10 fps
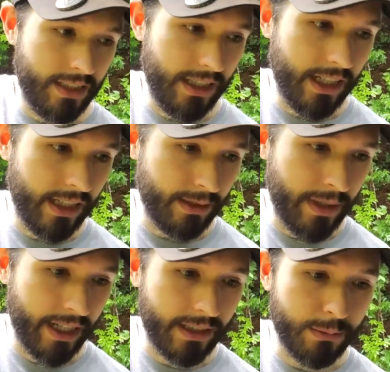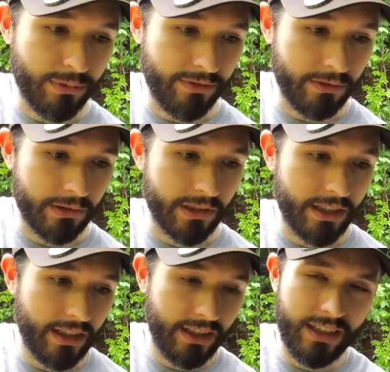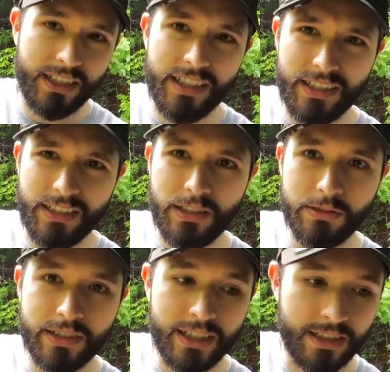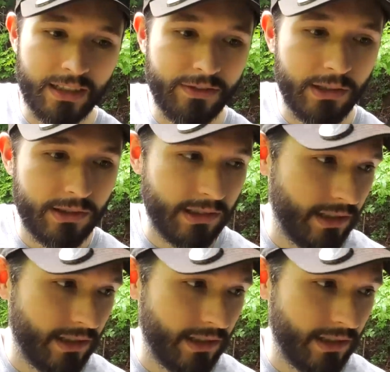hitting back up for those things in the future.